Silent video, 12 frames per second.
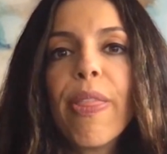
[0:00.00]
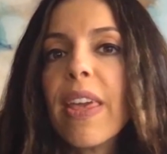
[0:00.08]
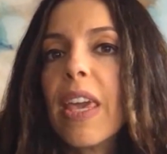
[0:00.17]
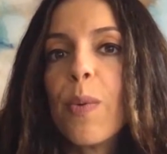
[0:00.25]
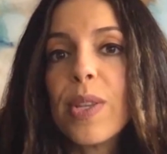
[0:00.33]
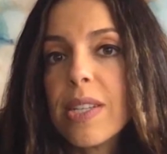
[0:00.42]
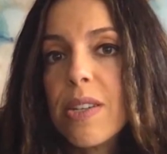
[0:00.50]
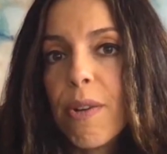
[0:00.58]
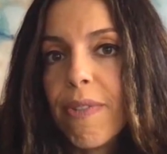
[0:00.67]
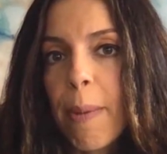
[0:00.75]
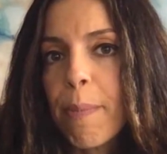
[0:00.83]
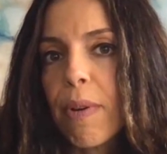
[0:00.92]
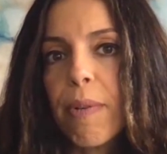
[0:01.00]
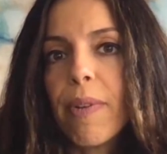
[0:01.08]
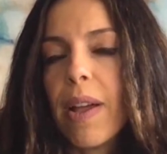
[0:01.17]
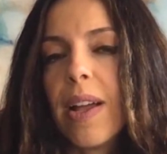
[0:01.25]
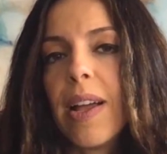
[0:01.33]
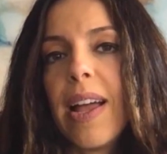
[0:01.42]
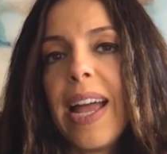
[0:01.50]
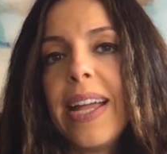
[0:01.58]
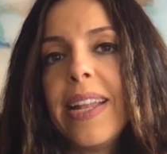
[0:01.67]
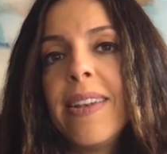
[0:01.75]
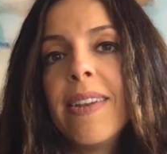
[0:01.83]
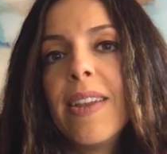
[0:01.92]
I think it was in November.
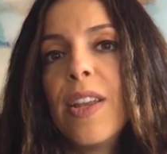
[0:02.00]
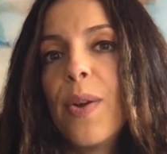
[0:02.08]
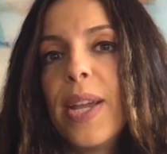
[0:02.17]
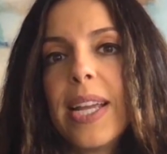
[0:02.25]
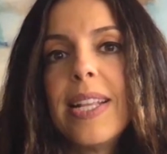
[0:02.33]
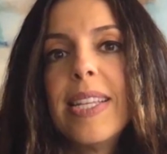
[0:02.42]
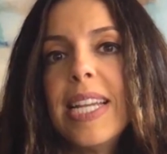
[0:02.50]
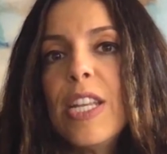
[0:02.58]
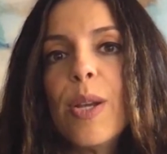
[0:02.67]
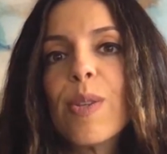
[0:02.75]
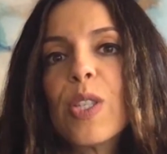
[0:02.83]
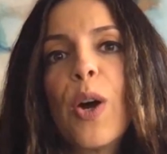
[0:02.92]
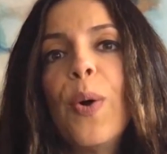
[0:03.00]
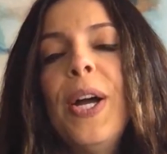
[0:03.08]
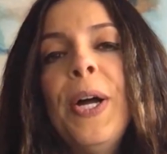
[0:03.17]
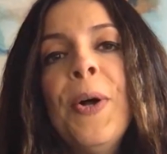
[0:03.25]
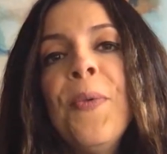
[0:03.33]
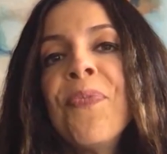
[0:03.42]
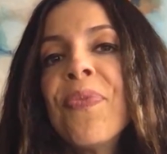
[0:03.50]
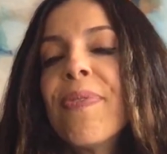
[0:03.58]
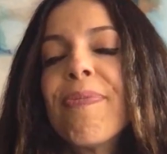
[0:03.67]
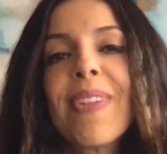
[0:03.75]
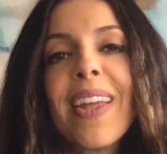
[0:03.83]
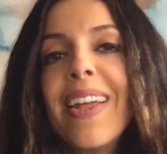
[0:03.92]
And, you know, it continues. So
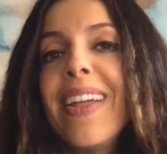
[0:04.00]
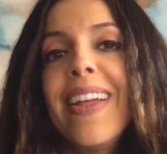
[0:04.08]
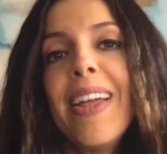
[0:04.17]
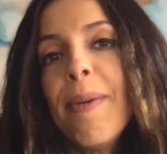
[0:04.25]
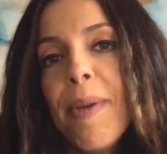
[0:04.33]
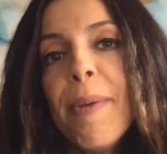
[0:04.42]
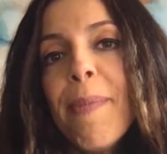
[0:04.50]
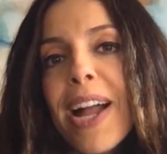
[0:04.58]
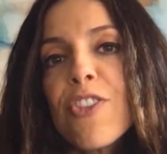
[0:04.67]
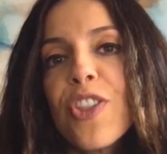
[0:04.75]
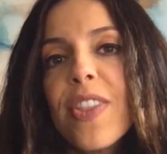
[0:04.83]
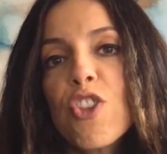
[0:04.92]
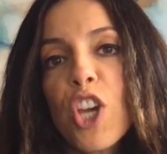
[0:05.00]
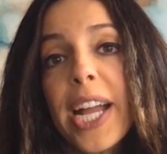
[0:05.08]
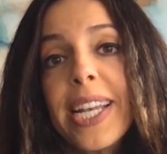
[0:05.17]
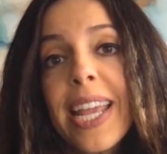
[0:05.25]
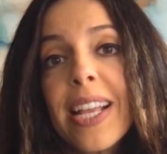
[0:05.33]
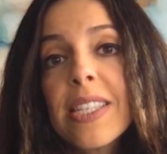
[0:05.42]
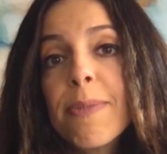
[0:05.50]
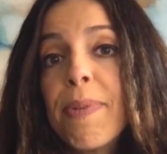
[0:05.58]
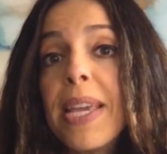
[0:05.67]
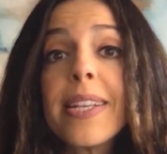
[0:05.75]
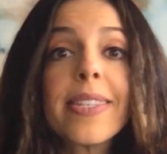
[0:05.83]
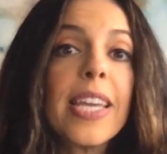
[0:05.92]
imagine the Chinese
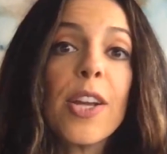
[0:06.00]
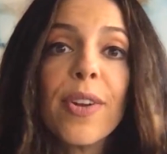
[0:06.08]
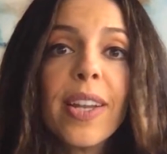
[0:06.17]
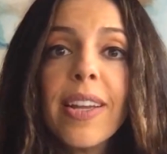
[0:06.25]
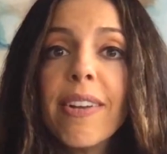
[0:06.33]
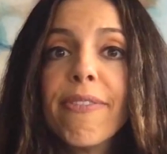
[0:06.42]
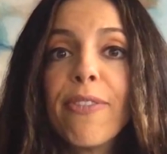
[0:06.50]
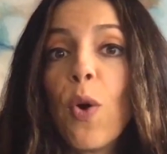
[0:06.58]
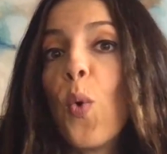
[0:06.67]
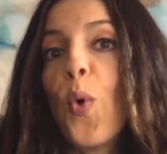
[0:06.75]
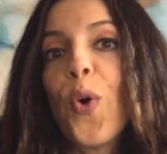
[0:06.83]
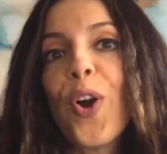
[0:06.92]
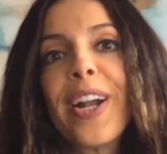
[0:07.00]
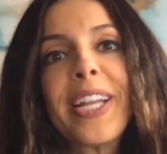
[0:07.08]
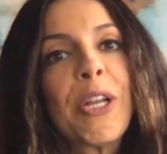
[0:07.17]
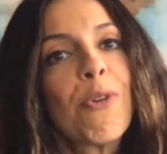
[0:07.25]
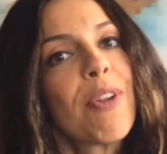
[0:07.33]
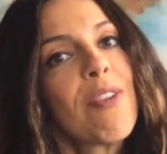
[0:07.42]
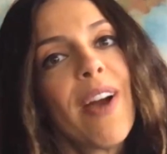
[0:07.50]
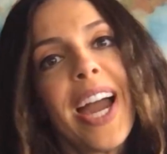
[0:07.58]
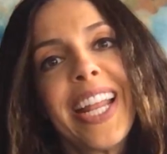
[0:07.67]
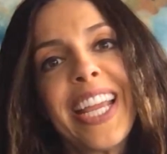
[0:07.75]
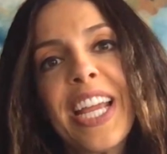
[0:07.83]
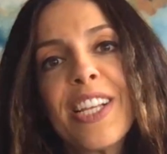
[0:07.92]
being secretive or, you know,
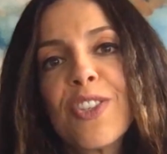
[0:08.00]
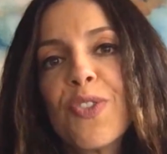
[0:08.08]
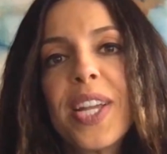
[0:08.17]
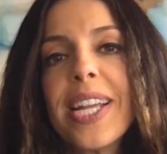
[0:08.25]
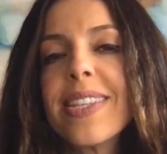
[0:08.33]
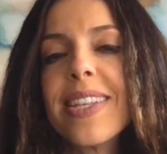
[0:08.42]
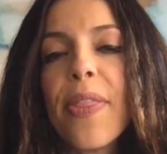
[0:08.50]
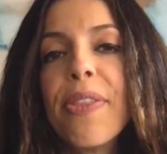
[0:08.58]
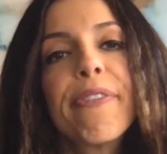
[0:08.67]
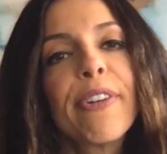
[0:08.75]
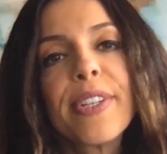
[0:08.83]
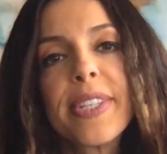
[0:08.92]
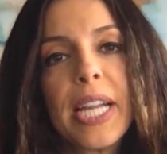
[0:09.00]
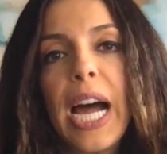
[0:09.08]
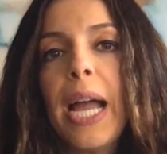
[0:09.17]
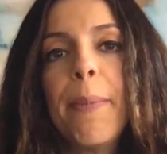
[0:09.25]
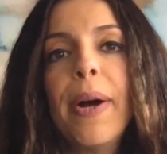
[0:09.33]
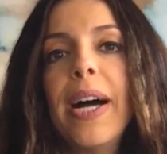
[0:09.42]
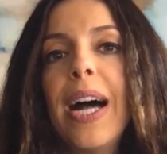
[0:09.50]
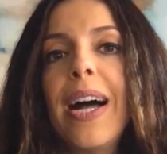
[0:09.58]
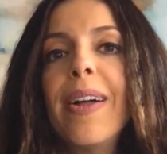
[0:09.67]
rewriting history. It's not the first time.